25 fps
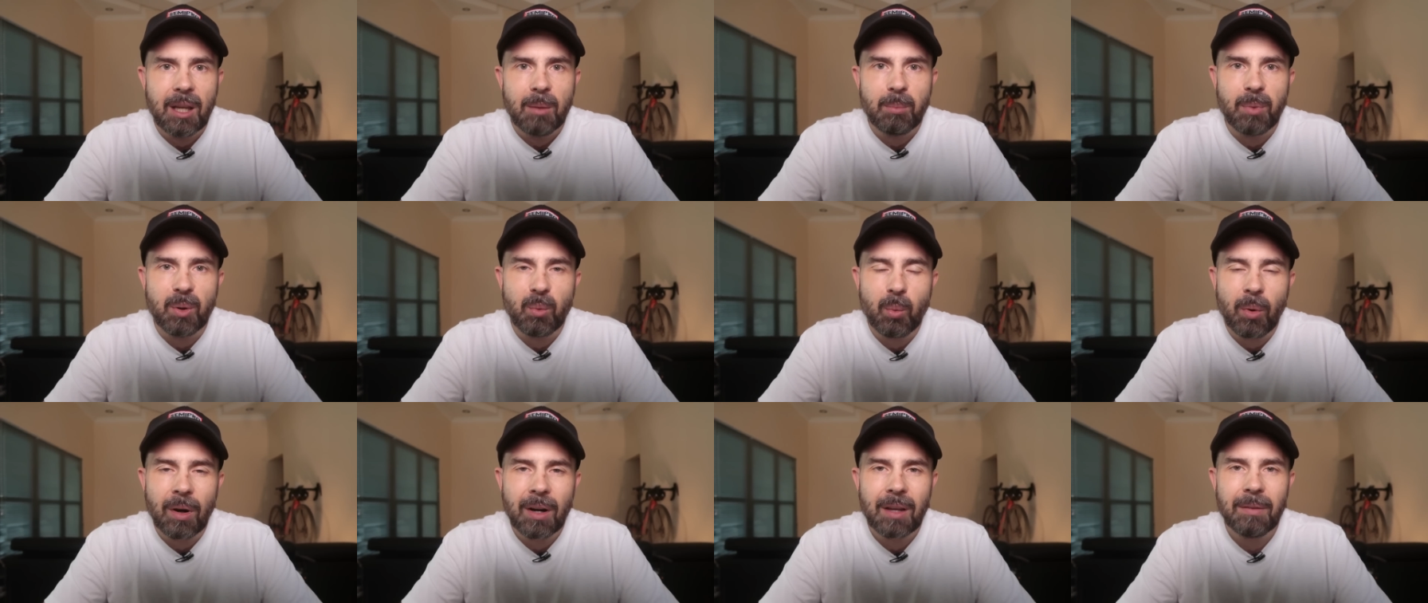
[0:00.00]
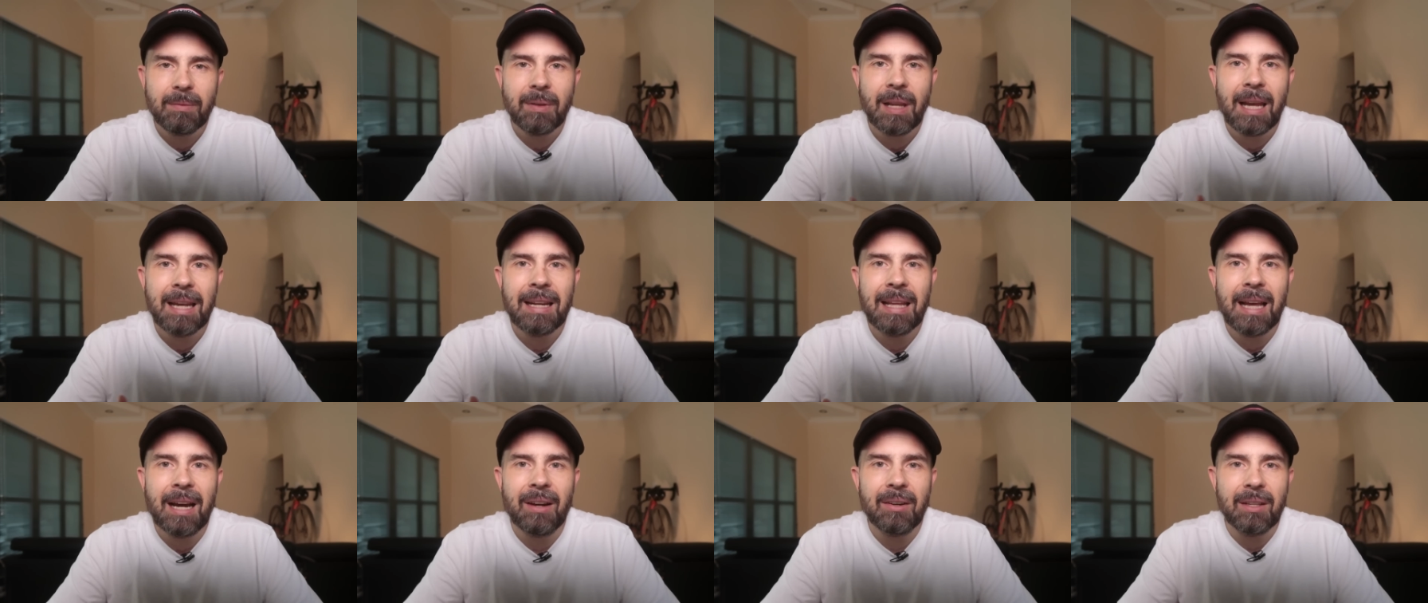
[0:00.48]
but what I've
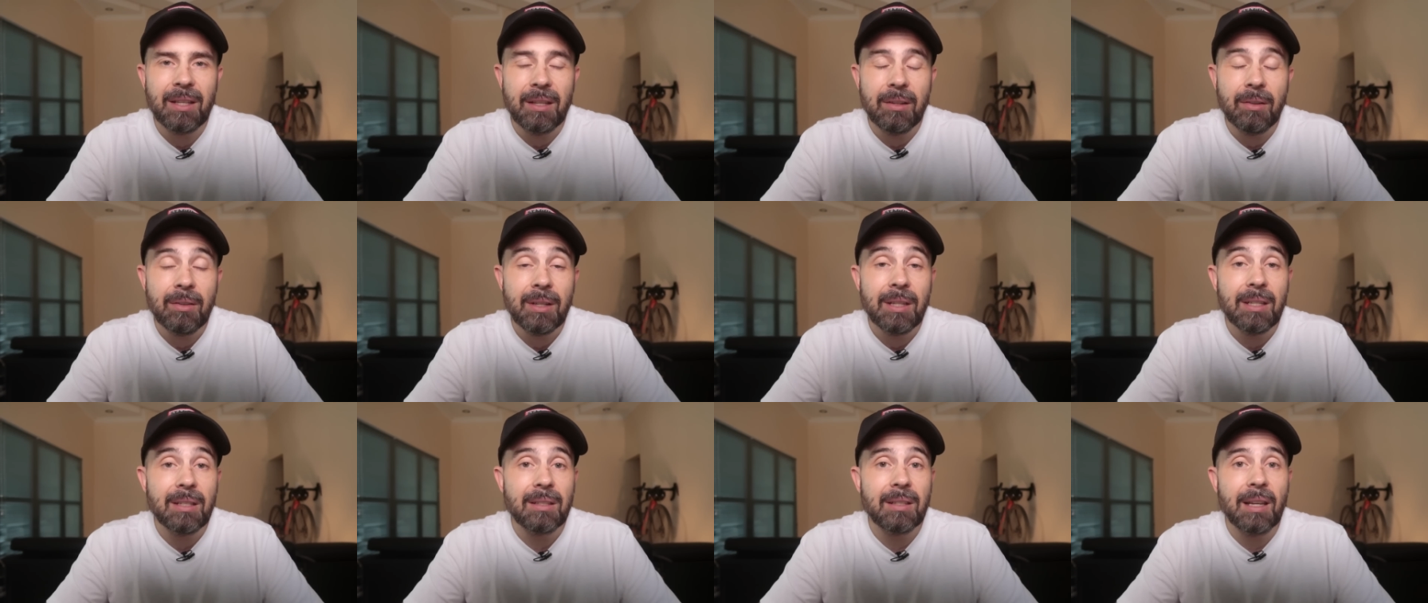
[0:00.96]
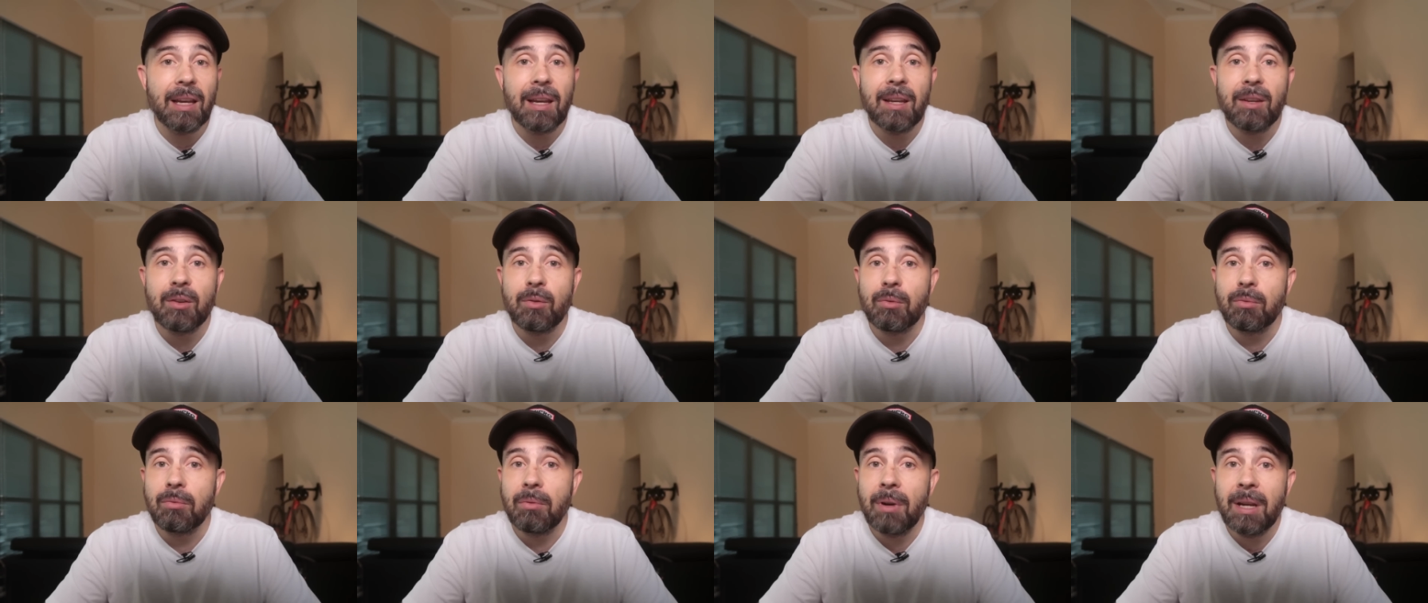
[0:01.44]
laid out here is a
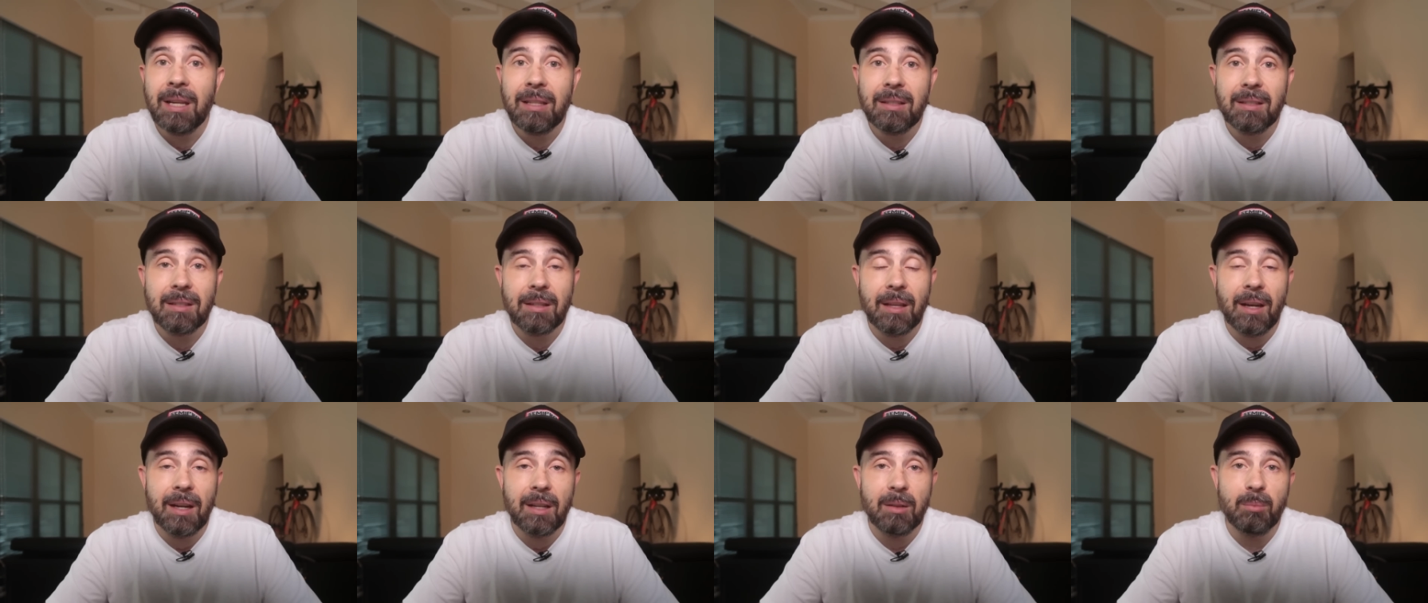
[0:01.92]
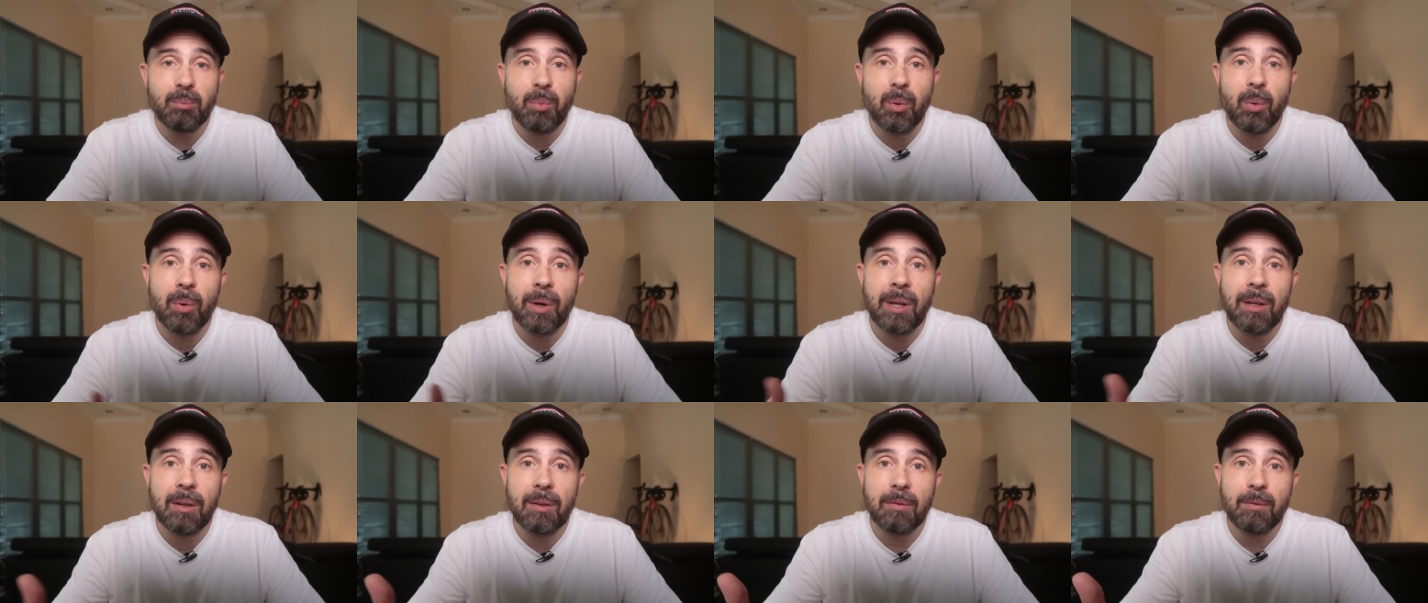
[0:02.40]
great starting
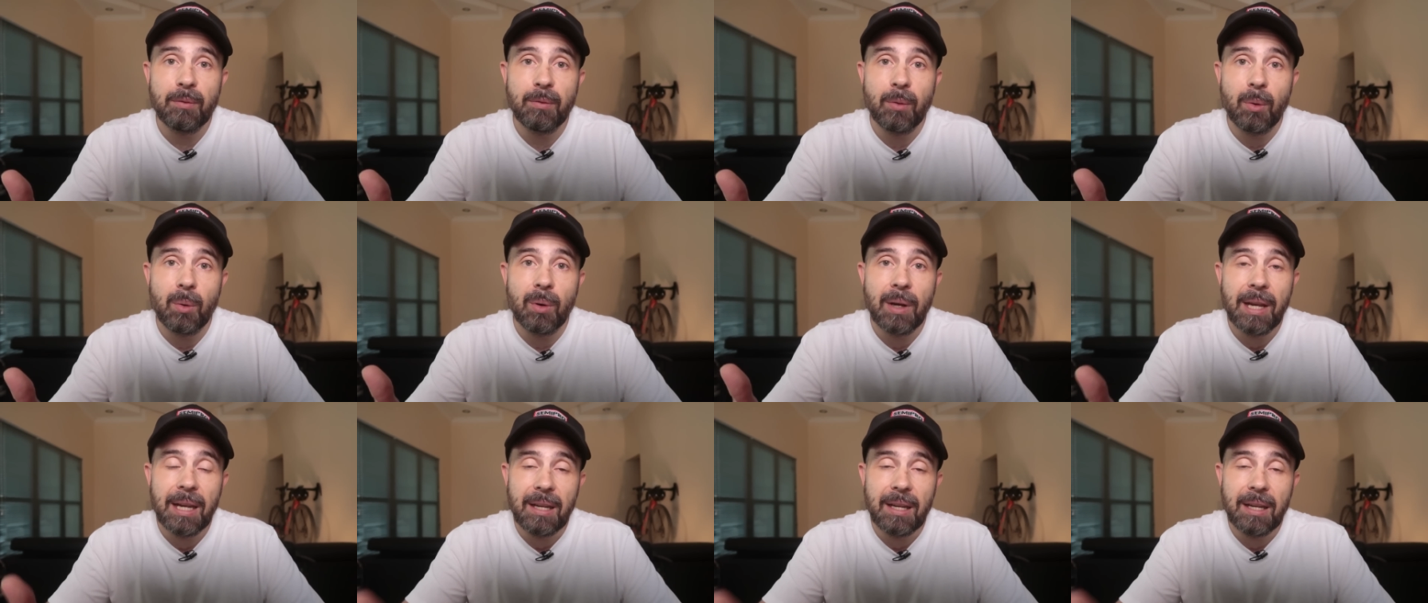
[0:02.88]
point for